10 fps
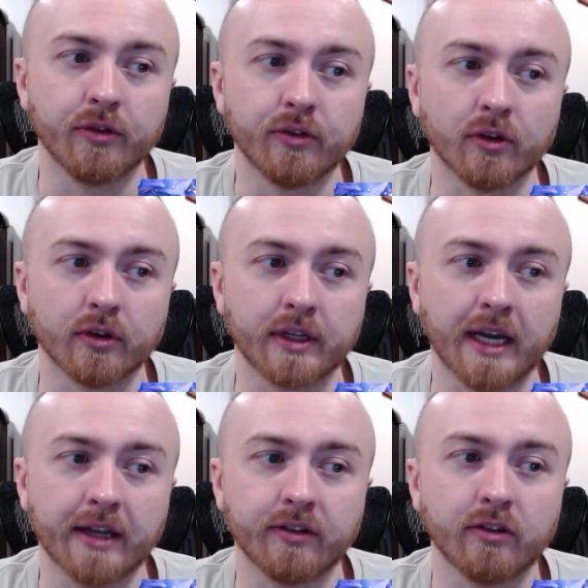are
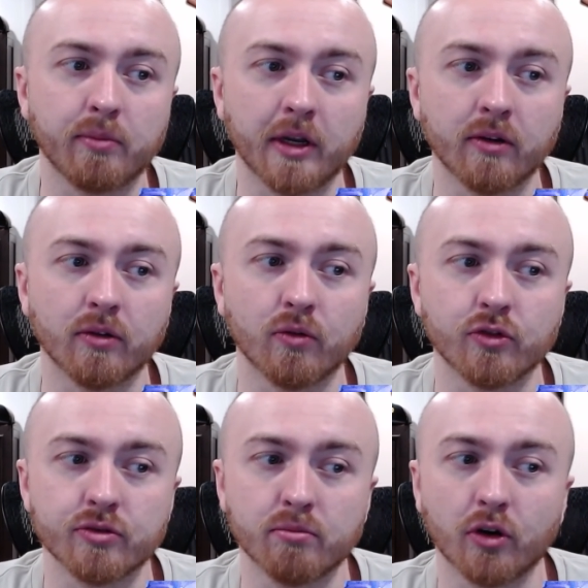cassis, mandarin, orange,
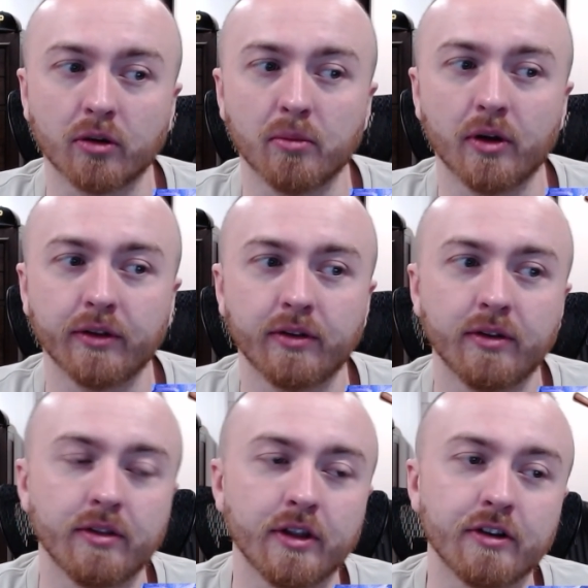and bergamot.
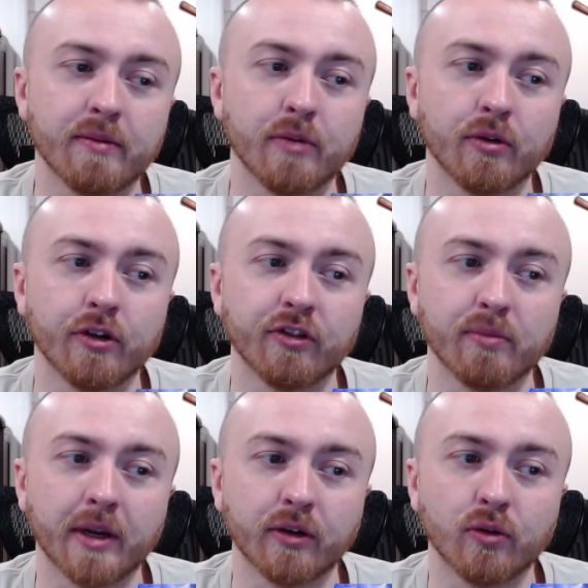Then you have middle notes of
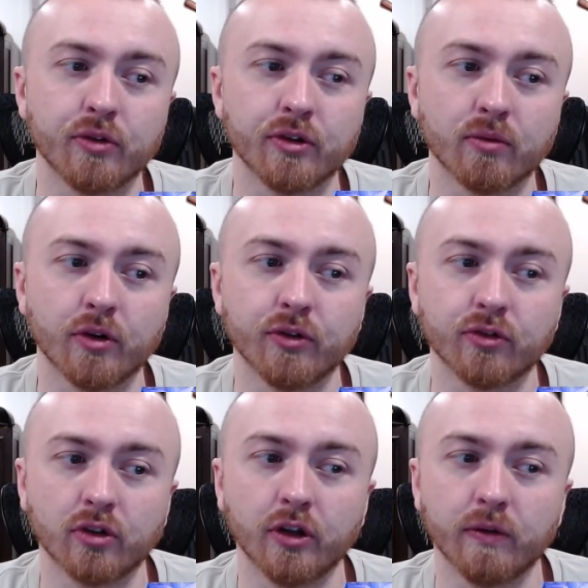magnolia, rose,
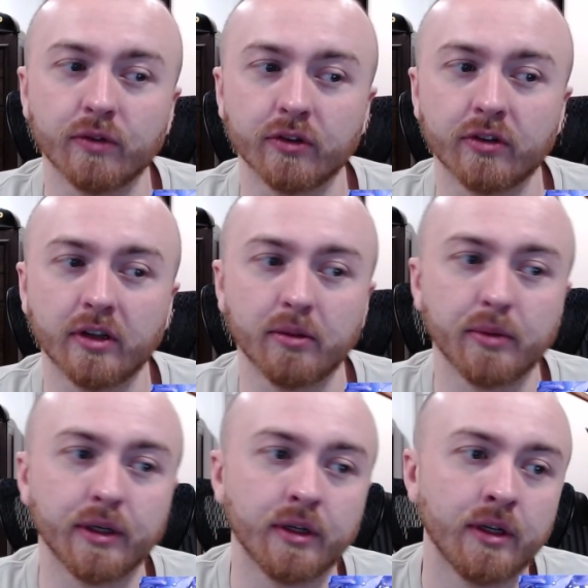cloves, and
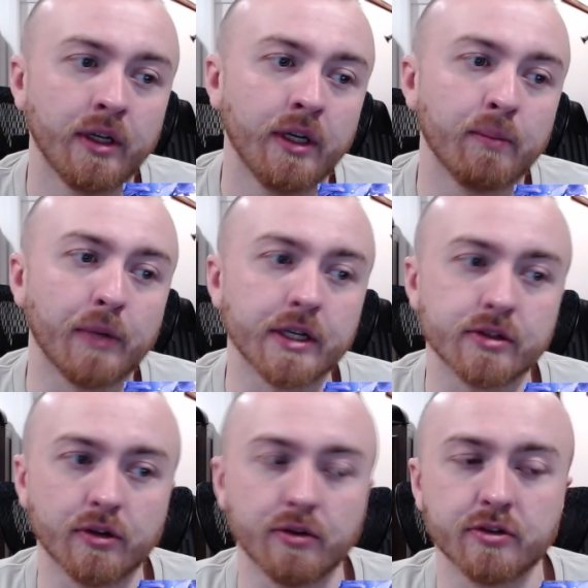cinnamon. Base
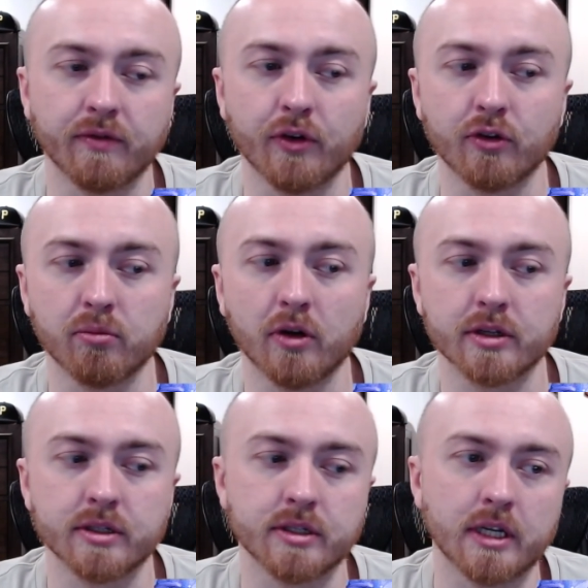notes of oak moss
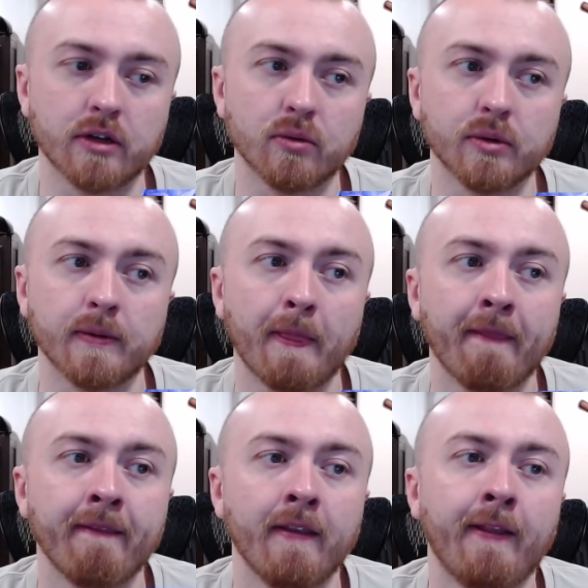and sandalwood.
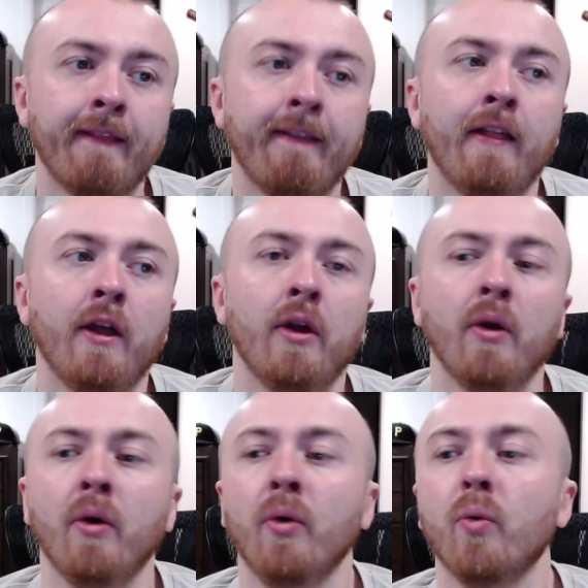
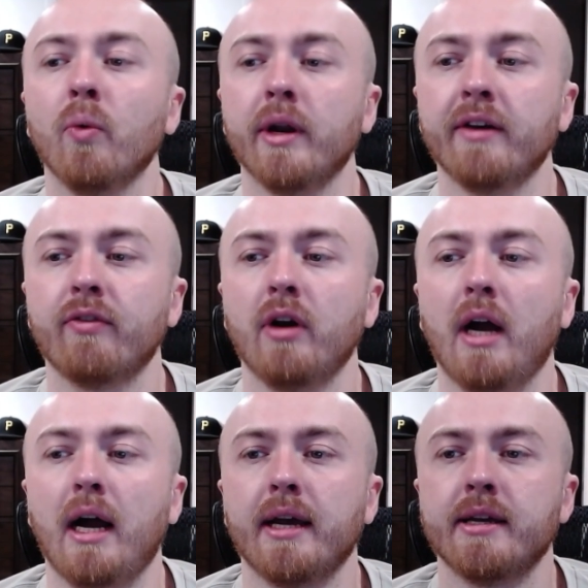Whenever
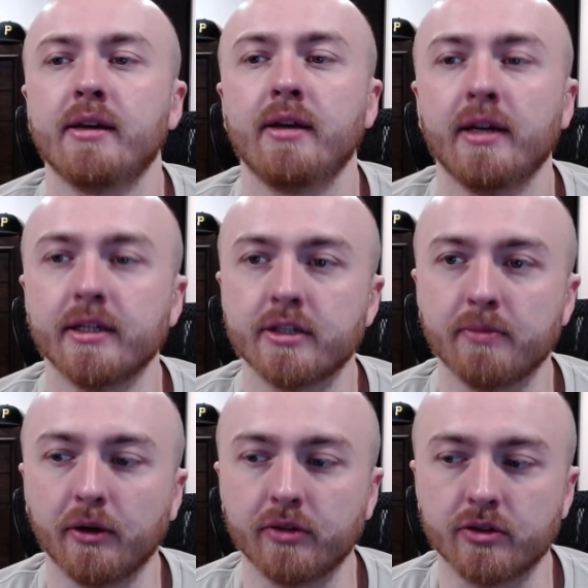I had
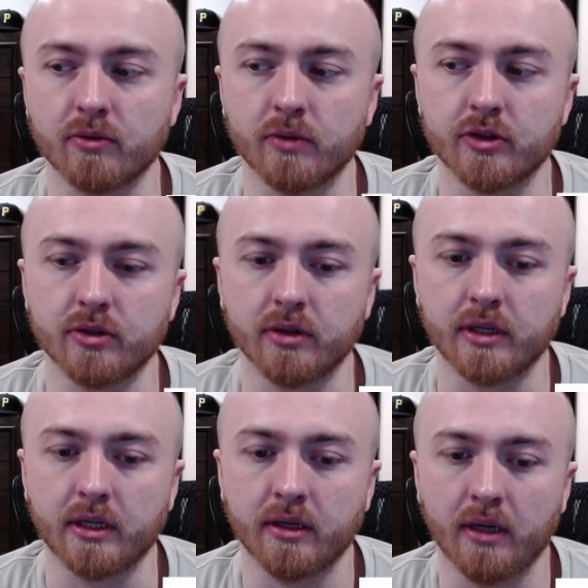smelt this
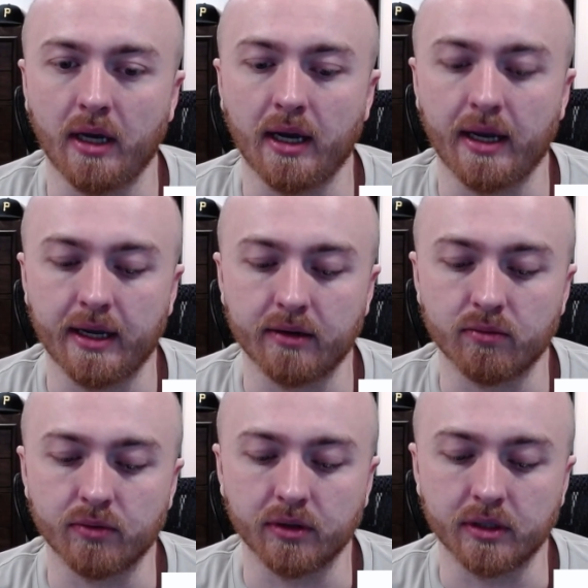originally, I had
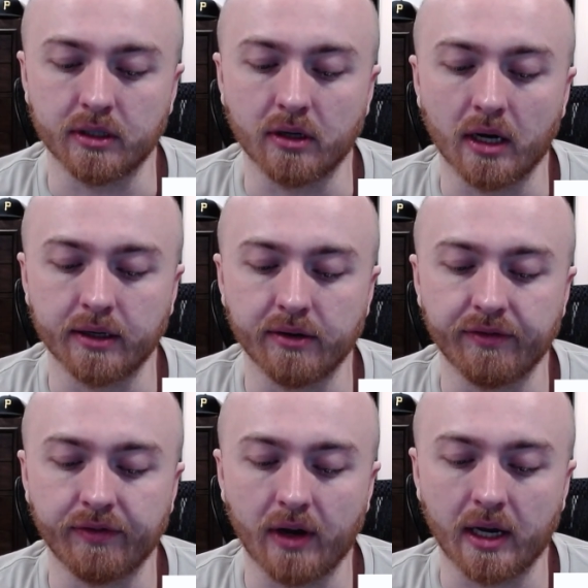really gotten a
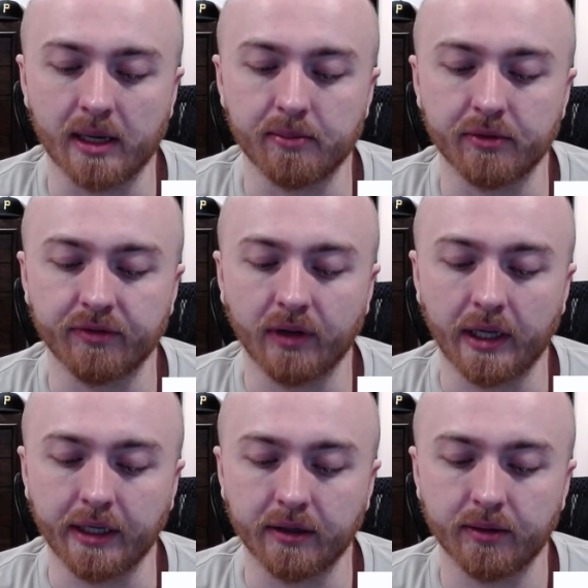vibe of
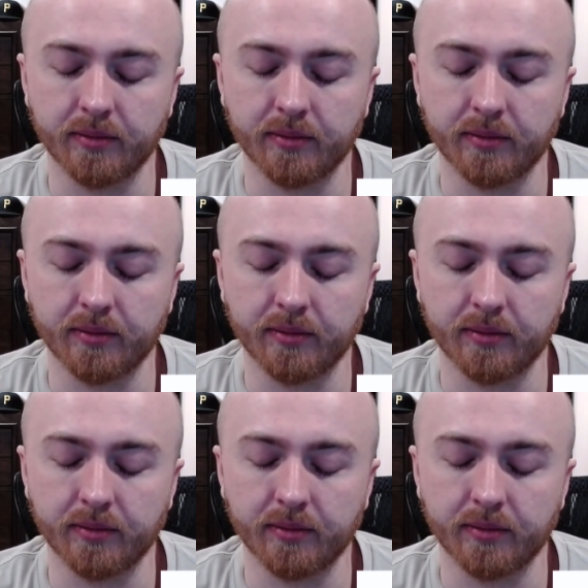like